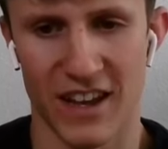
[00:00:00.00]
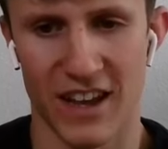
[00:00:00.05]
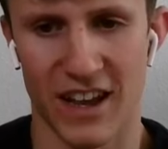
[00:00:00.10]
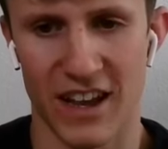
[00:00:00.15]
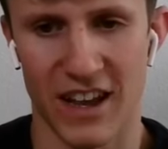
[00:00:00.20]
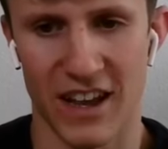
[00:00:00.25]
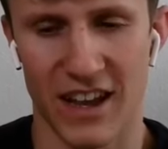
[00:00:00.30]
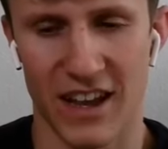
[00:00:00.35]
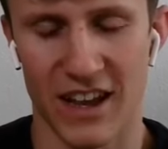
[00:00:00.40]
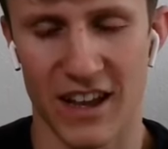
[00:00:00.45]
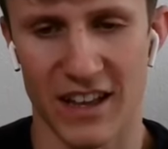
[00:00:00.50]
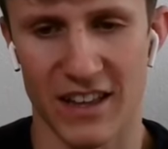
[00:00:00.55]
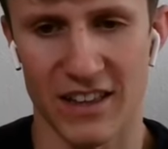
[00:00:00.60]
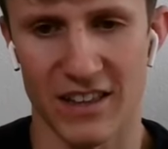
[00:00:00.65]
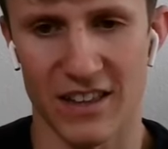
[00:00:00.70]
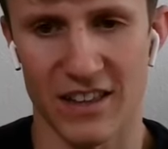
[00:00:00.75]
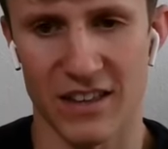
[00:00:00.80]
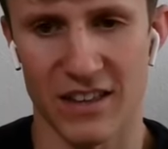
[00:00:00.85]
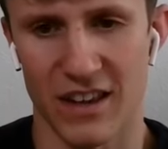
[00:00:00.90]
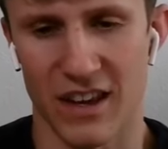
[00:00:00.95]

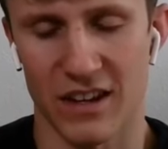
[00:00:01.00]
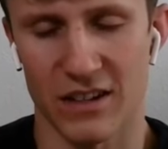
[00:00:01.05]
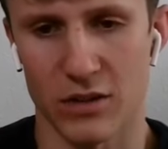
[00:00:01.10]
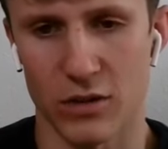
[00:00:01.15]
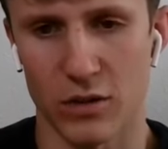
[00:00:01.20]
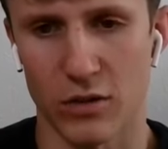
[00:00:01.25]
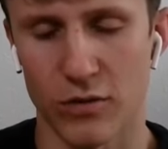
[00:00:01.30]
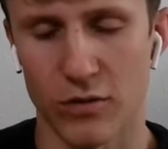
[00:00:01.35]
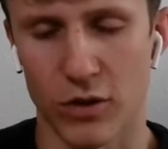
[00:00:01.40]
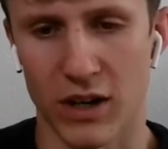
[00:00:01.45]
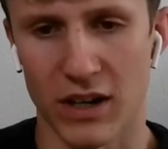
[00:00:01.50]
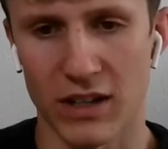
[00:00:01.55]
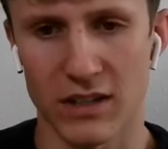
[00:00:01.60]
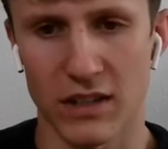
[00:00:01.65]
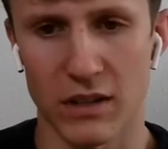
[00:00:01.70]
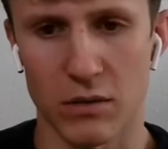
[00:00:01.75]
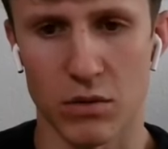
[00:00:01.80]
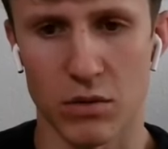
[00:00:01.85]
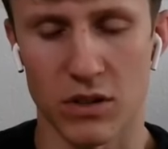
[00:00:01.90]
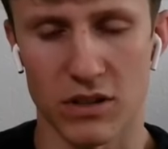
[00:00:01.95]
And yeah, so for
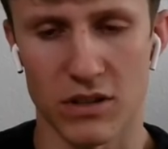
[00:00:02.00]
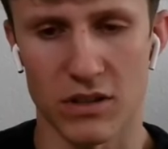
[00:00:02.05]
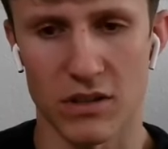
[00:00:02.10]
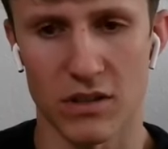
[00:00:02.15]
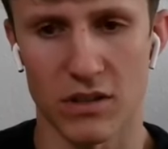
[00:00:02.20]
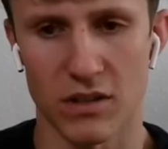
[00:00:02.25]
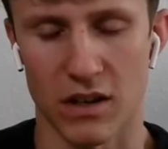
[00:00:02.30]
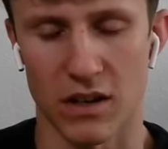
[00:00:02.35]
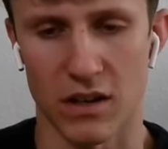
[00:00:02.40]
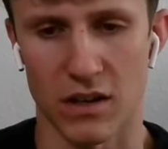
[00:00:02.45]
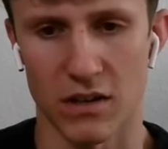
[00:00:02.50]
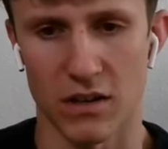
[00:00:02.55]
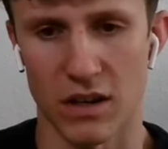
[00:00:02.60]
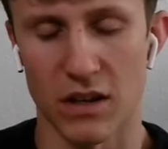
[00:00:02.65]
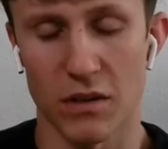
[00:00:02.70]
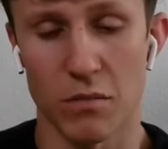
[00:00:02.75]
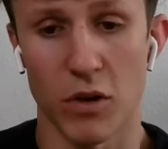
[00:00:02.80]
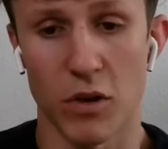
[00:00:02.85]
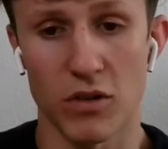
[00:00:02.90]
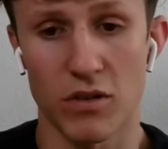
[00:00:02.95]
us it was,
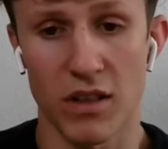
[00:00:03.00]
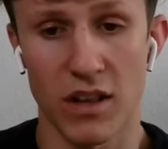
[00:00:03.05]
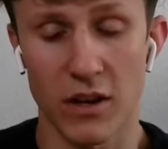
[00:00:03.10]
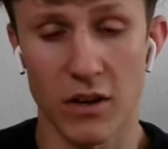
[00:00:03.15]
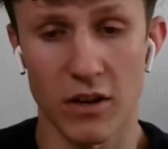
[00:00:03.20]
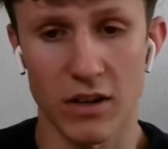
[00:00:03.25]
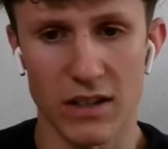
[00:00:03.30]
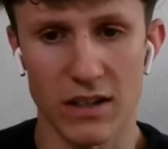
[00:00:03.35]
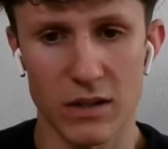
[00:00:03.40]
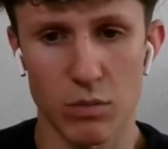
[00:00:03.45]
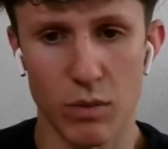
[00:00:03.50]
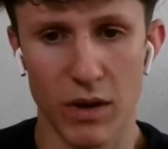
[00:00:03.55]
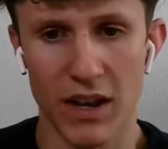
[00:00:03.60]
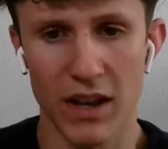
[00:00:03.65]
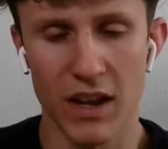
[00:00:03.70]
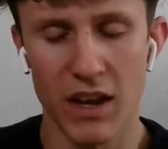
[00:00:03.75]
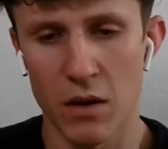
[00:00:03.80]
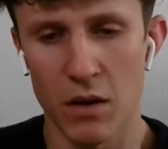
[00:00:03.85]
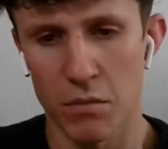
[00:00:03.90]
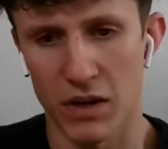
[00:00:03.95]
yeah, it's mostly going
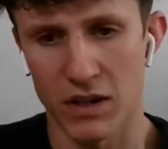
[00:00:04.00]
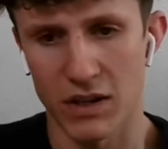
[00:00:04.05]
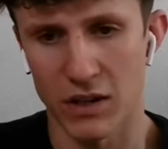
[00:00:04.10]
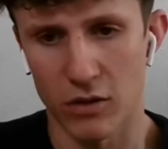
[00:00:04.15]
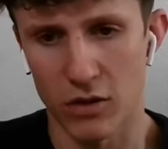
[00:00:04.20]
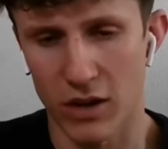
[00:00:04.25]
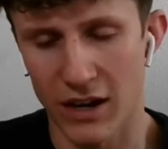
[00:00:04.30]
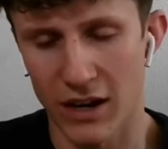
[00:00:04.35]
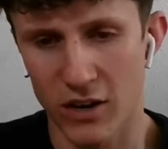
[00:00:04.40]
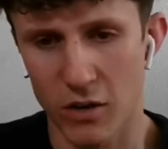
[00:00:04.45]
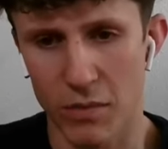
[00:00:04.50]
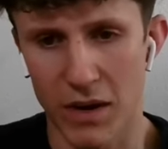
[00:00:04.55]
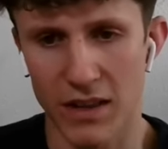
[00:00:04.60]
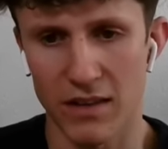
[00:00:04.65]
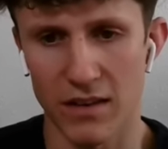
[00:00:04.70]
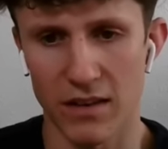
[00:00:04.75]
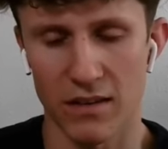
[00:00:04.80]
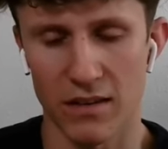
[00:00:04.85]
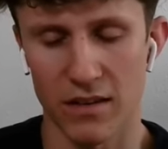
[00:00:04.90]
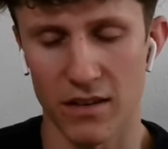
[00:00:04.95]
this way, but your
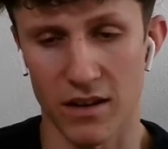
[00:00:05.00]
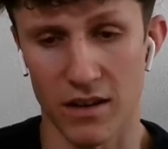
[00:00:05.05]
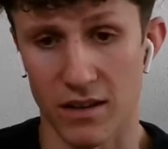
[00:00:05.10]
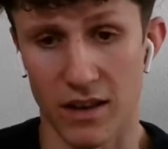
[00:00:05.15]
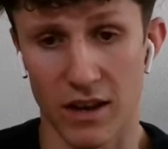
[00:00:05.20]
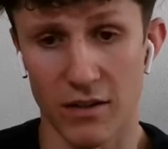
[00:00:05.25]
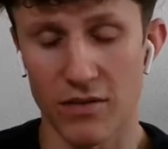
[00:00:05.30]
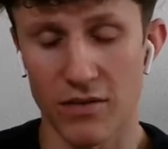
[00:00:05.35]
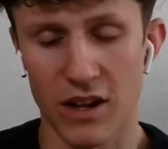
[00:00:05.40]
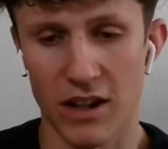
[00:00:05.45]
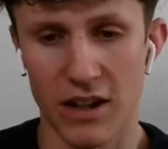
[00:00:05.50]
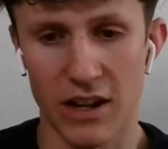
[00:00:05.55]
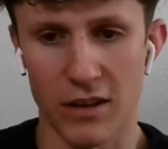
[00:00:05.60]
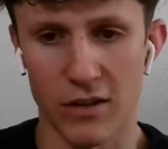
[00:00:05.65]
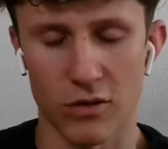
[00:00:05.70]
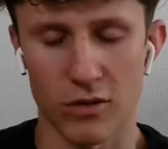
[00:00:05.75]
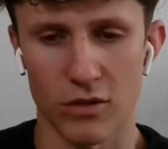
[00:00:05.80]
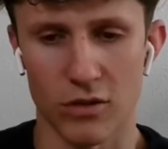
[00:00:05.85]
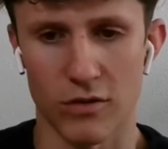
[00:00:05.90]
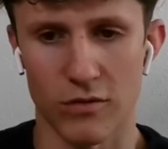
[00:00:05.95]
argument is uh,
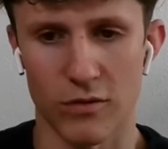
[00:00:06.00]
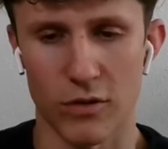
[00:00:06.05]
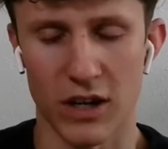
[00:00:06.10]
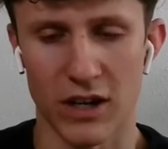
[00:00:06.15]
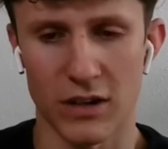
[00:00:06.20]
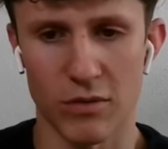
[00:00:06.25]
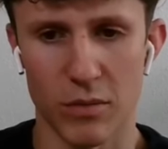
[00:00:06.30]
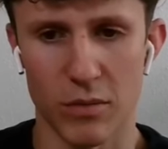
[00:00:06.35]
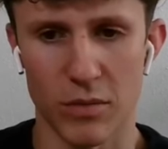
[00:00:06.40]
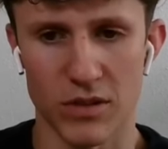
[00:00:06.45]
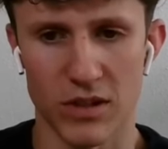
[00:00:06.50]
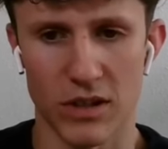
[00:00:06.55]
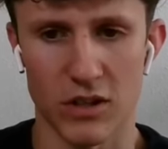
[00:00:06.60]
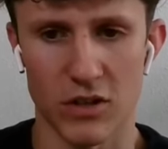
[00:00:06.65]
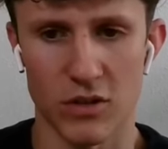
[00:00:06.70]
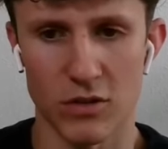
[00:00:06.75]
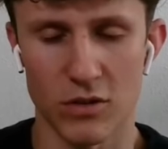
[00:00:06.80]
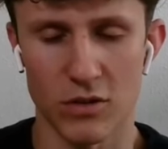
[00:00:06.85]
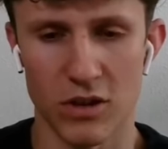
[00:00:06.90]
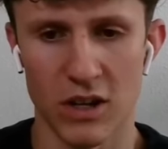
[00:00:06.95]
definitely to four
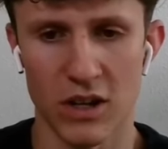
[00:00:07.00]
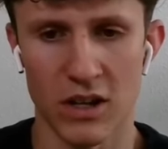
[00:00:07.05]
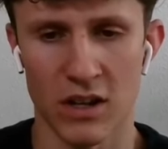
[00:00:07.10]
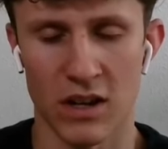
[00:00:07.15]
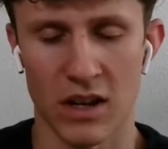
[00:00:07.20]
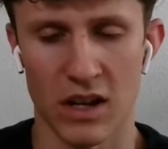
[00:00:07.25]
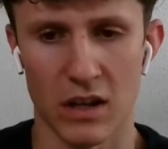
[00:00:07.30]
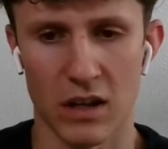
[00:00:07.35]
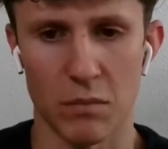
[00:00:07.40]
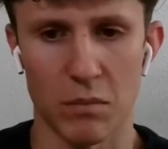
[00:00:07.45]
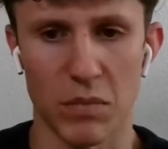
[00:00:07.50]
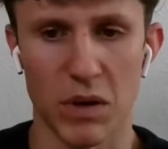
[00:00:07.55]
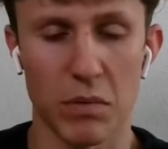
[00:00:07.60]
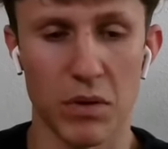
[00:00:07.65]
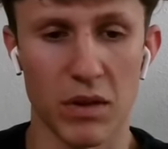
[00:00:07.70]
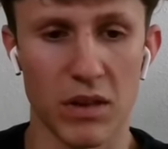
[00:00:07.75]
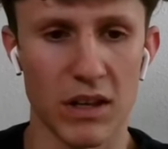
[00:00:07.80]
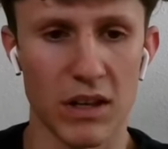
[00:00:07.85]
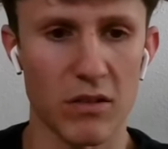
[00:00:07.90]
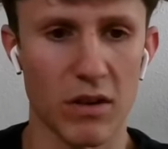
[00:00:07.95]
hundred percent true.
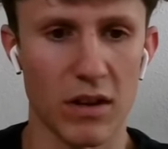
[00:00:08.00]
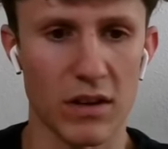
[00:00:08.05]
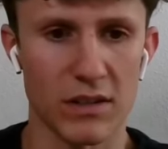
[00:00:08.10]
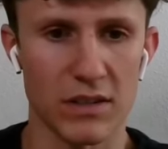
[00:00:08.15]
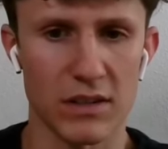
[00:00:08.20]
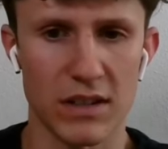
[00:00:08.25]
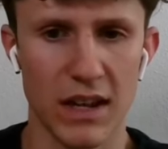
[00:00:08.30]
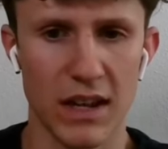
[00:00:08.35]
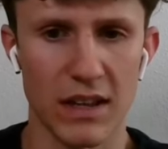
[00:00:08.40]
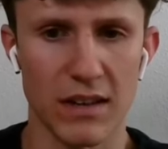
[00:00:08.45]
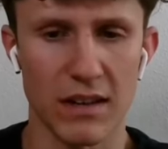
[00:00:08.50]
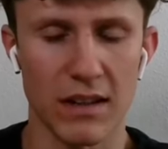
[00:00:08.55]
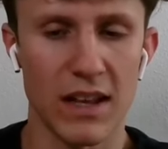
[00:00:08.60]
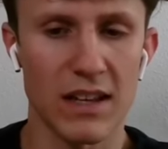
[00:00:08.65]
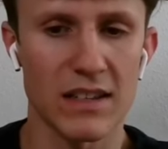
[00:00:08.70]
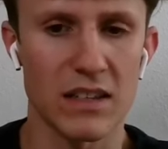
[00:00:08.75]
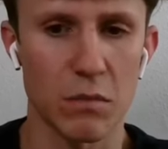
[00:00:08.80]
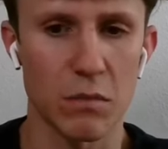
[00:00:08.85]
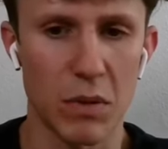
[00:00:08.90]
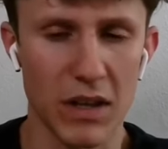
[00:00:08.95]
Uh, the people need to
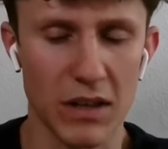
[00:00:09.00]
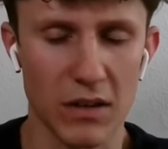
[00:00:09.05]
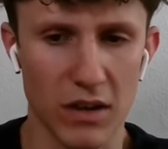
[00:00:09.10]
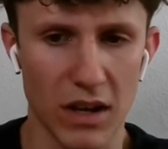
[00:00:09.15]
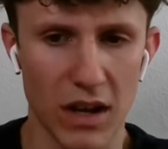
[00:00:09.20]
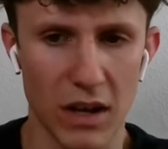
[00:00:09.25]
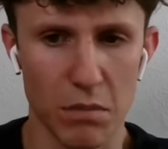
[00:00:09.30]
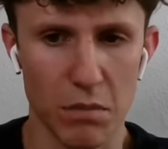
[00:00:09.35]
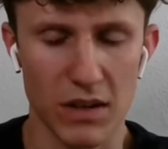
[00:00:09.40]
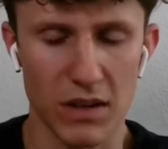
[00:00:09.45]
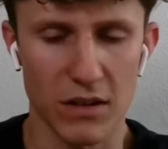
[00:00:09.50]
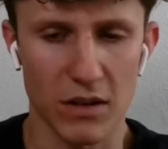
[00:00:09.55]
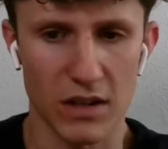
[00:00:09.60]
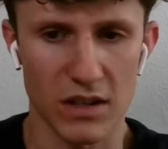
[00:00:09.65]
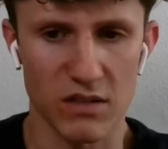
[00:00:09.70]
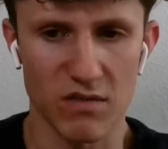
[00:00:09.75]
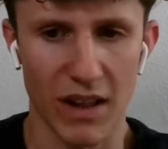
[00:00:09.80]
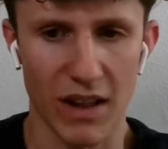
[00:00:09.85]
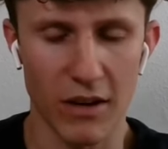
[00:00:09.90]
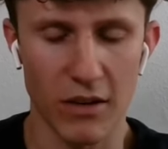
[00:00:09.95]
understand at least a bit, okay,
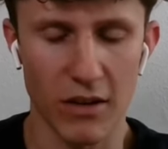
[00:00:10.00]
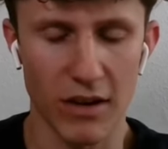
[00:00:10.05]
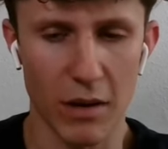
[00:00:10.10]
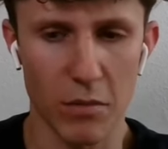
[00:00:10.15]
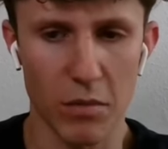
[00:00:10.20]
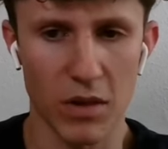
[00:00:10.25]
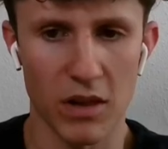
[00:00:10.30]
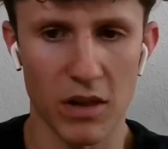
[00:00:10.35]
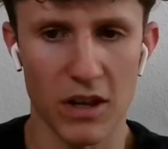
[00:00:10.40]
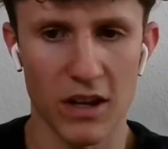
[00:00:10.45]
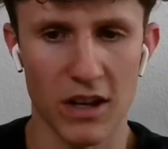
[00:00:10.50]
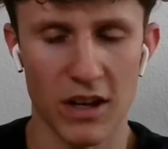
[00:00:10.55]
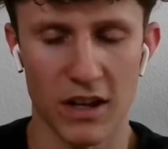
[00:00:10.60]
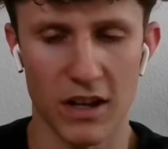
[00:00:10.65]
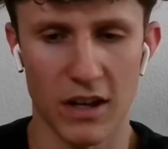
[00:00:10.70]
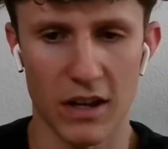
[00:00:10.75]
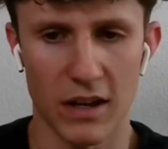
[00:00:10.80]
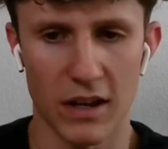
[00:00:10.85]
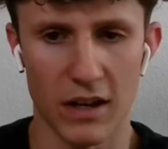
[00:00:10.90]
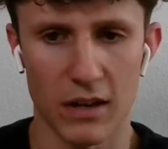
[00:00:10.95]
Bitcoin is
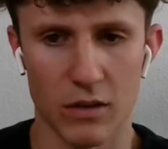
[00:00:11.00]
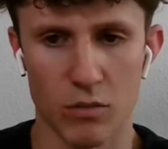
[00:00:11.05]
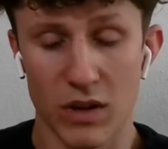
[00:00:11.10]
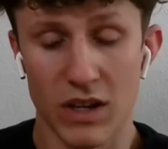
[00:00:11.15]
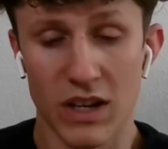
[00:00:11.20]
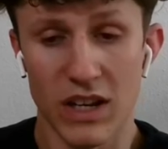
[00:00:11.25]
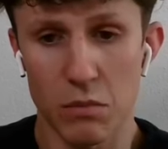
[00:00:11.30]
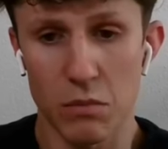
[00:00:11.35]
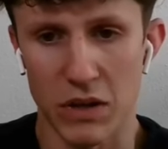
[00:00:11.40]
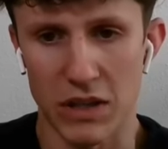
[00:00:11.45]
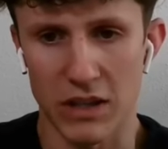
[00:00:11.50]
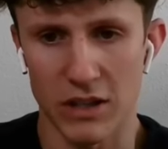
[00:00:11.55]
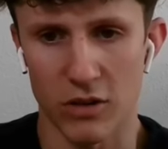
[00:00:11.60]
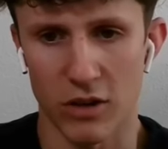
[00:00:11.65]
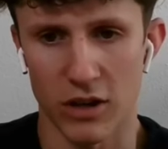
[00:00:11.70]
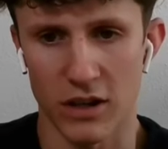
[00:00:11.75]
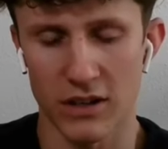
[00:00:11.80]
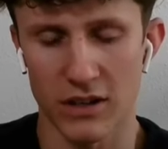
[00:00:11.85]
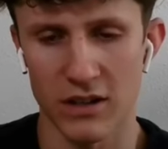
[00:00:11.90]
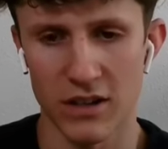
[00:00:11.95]
valuable and we
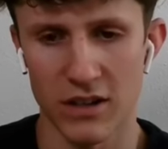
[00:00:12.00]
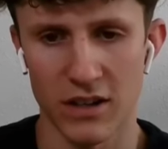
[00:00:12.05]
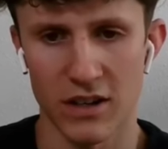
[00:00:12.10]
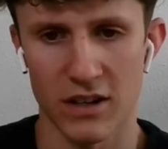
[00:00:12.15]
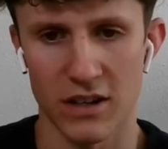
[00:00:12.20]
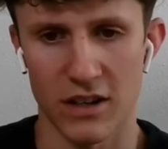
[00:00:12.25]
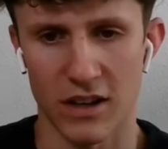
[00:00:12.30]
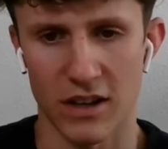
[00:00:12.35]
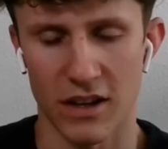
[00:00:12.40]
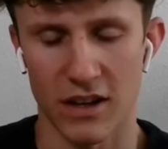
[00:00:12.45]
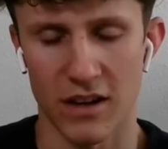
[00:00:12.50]
need Bitcoin.